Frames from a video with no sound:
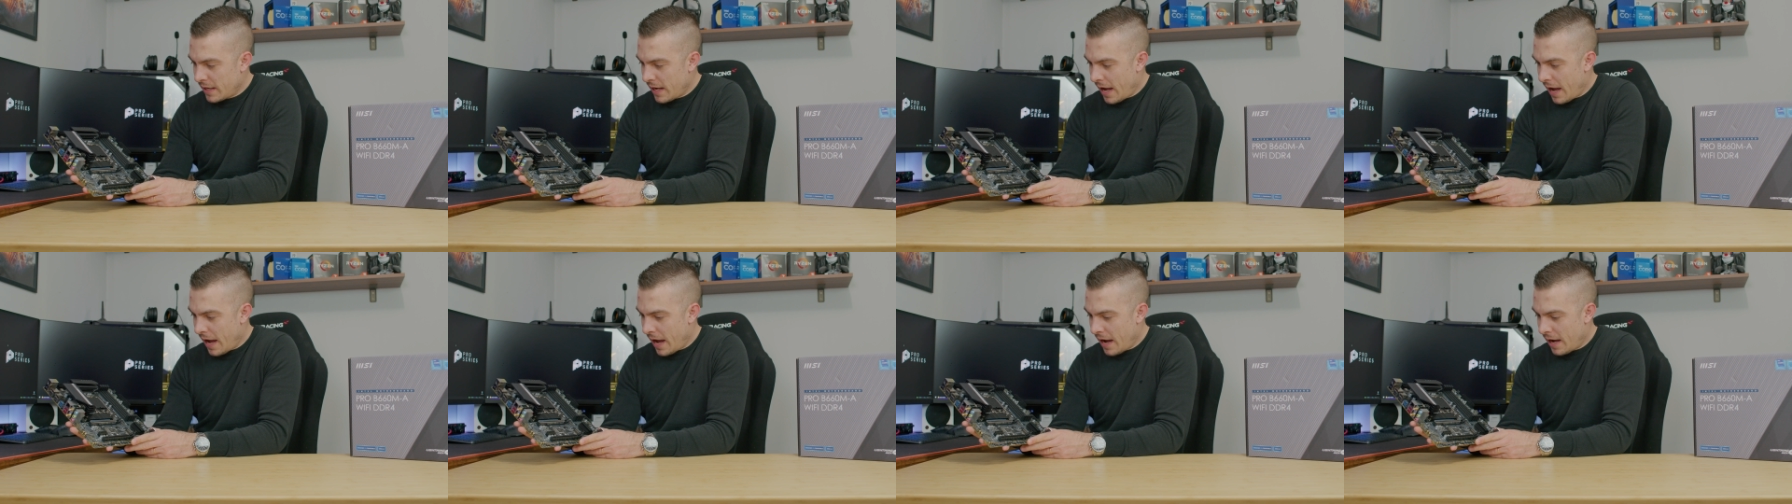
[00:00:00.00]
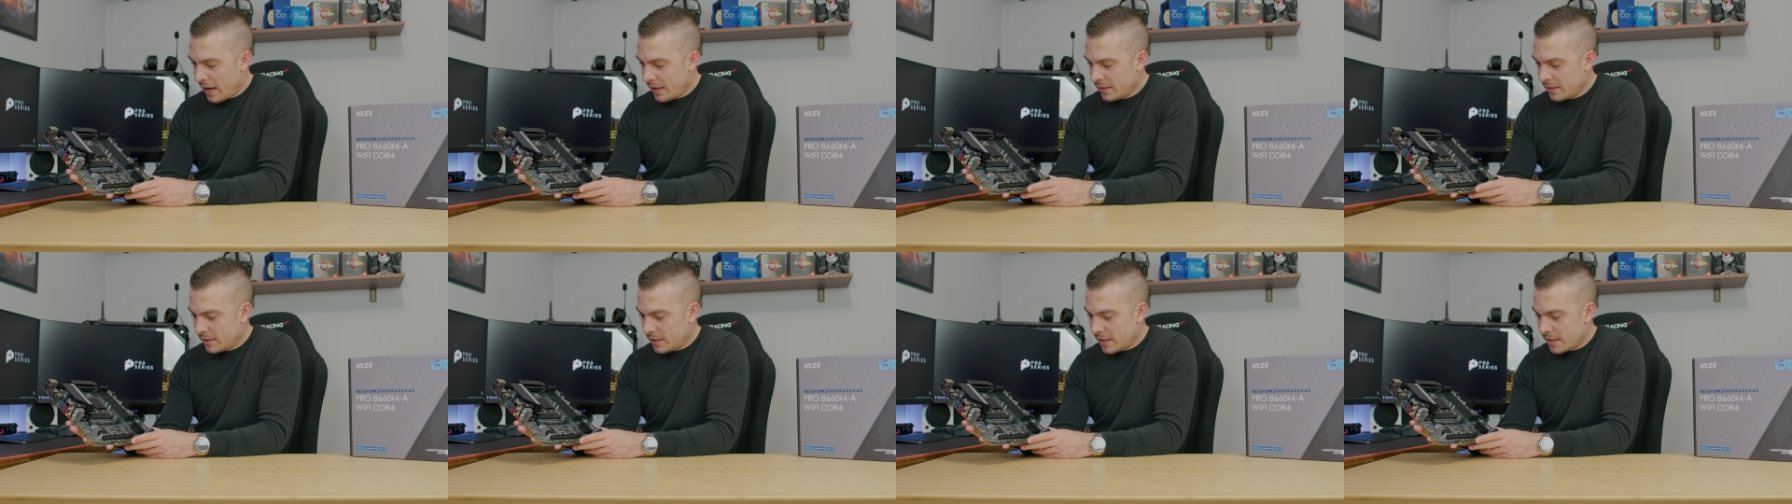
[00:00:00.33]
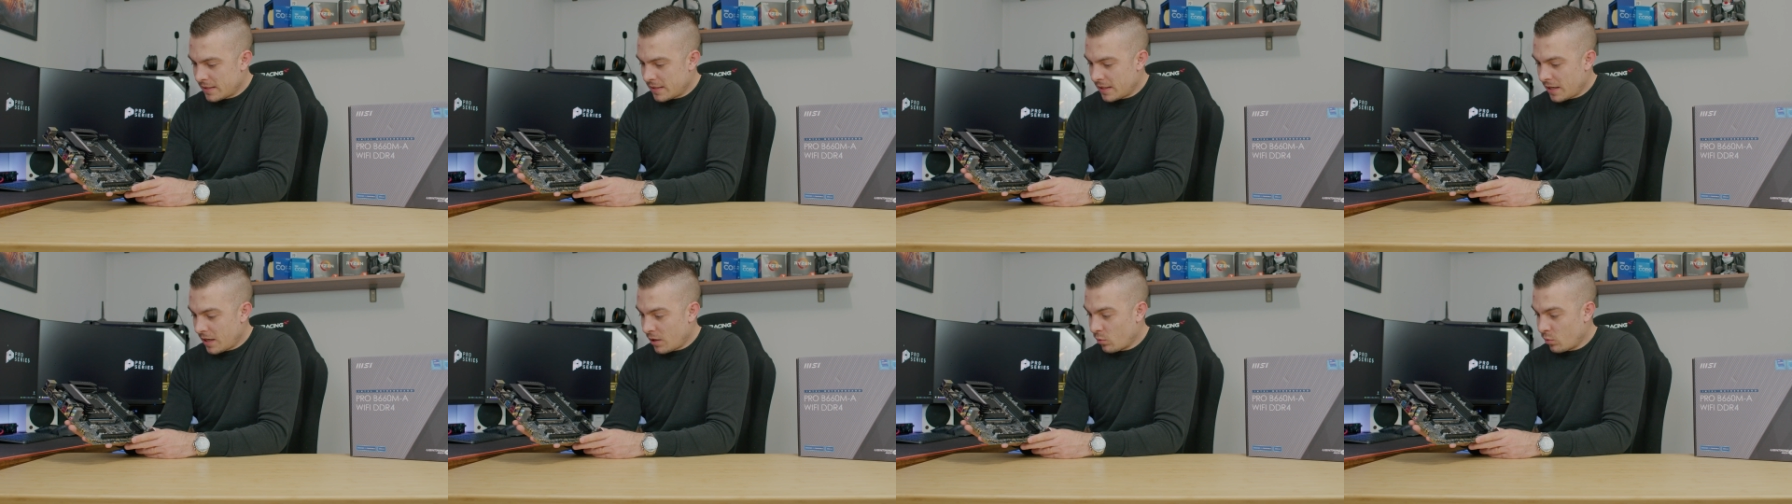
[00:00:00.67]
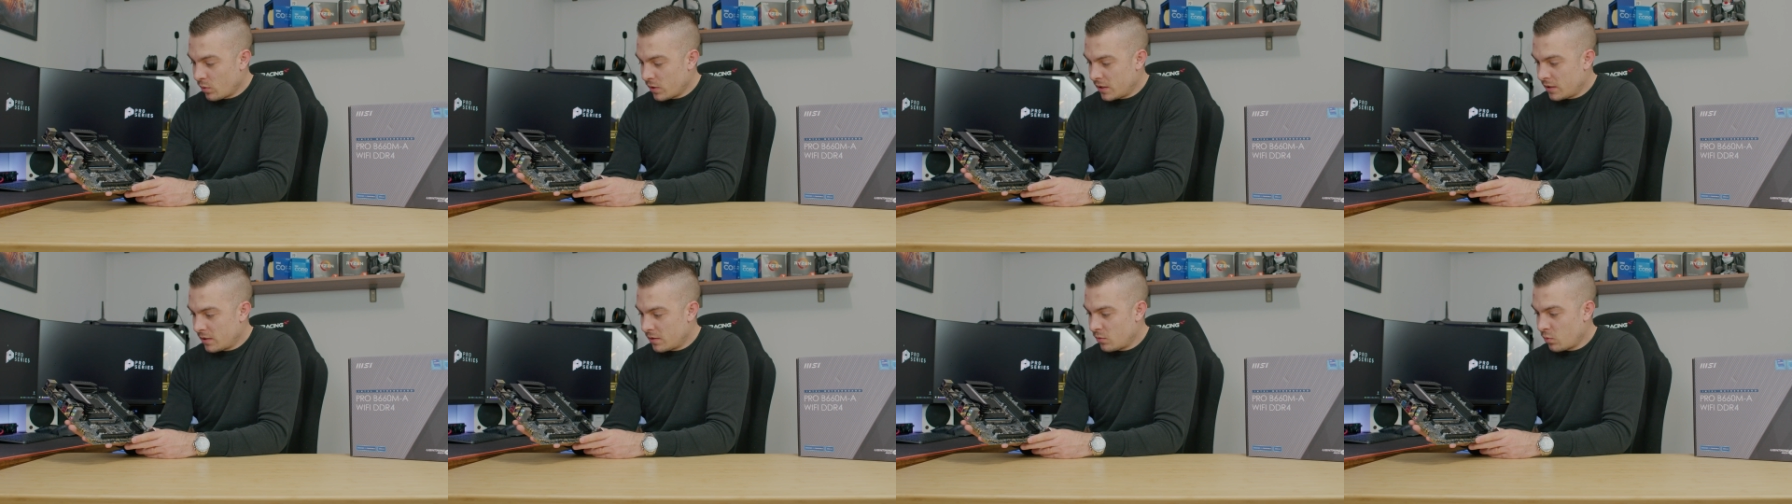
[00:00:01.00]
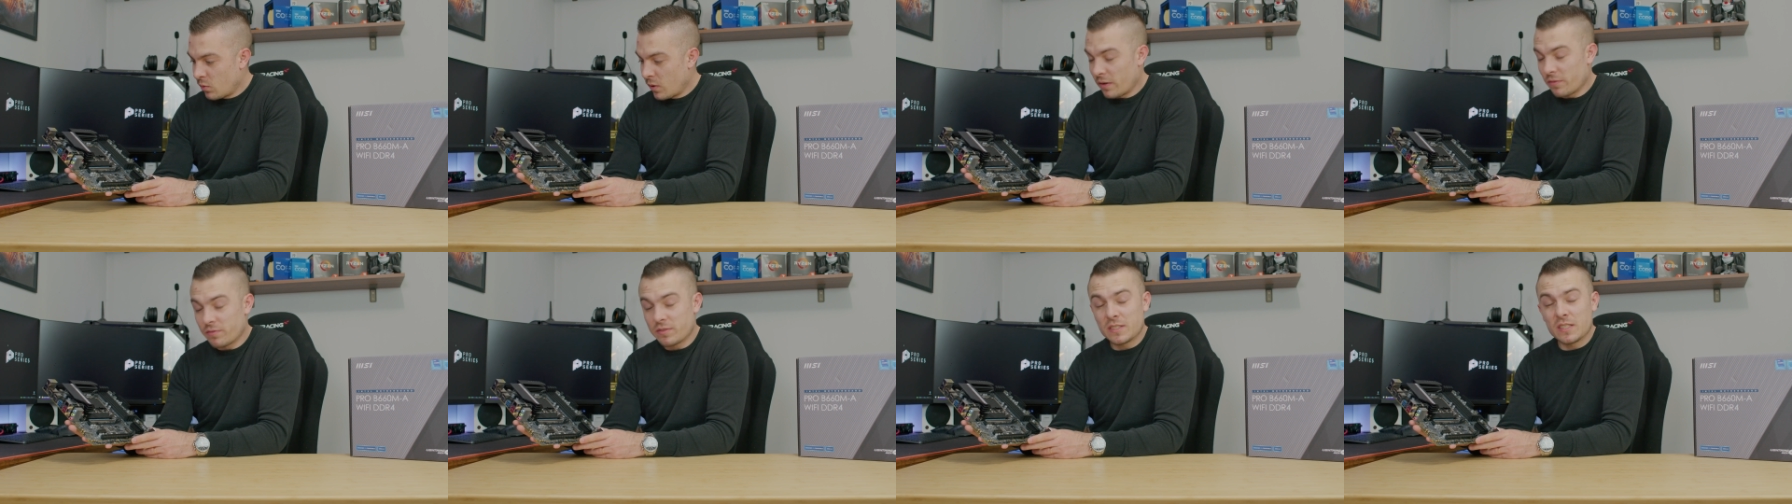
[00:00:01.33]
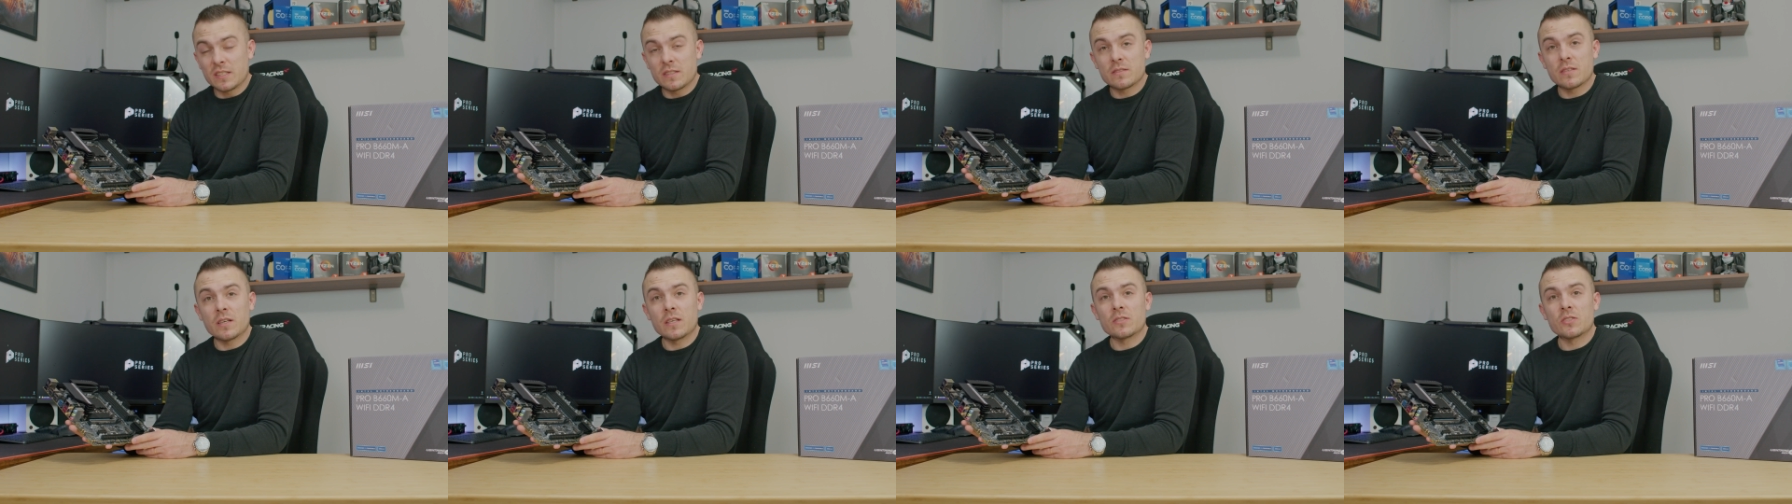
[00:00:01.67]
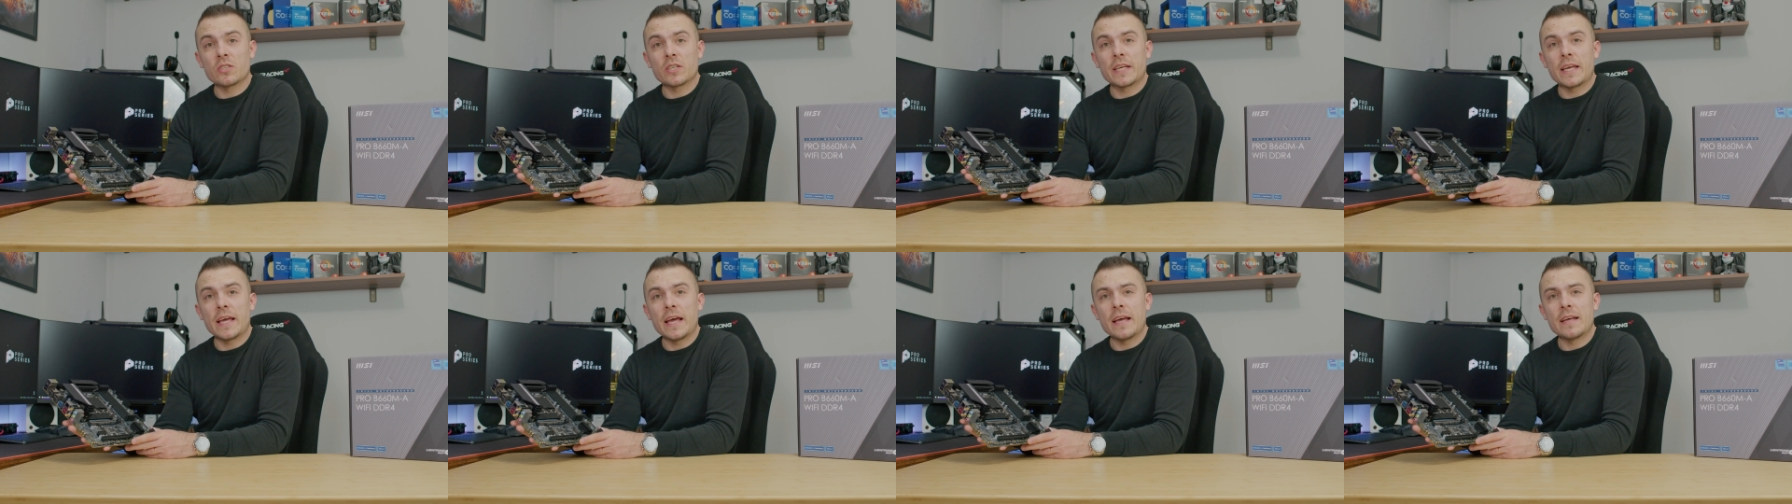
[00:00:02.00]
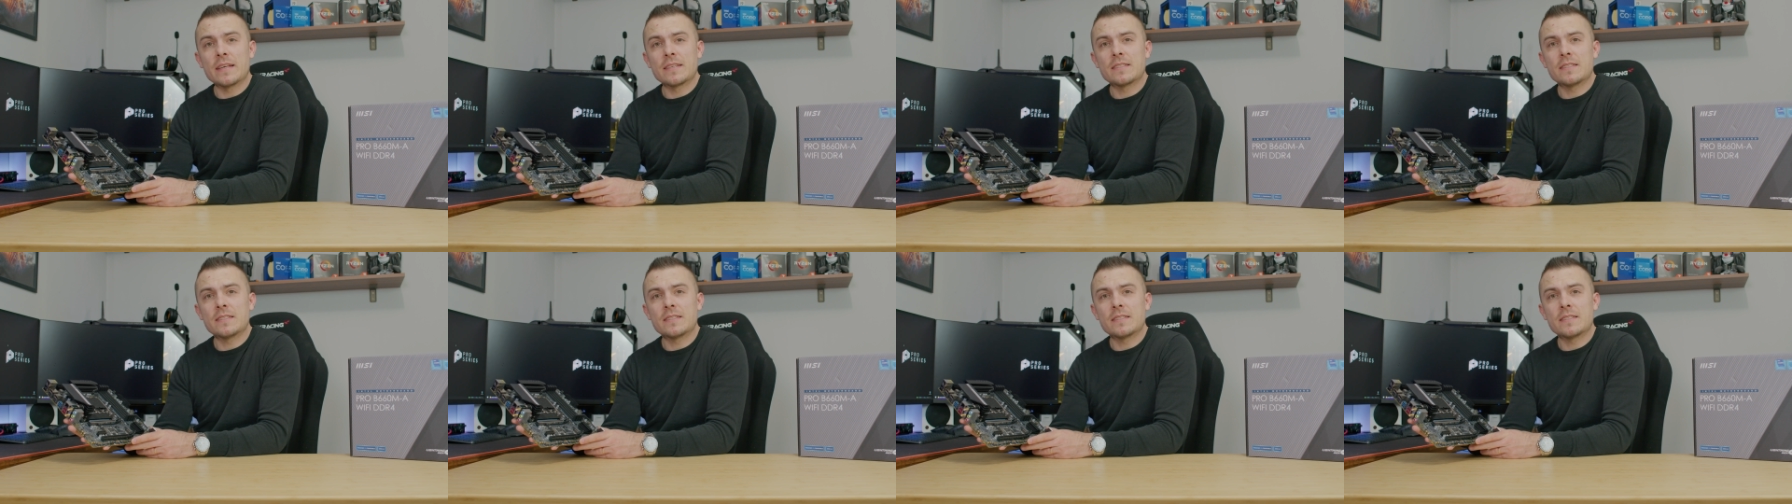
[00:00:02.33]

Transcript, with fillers: and test it out with 12600K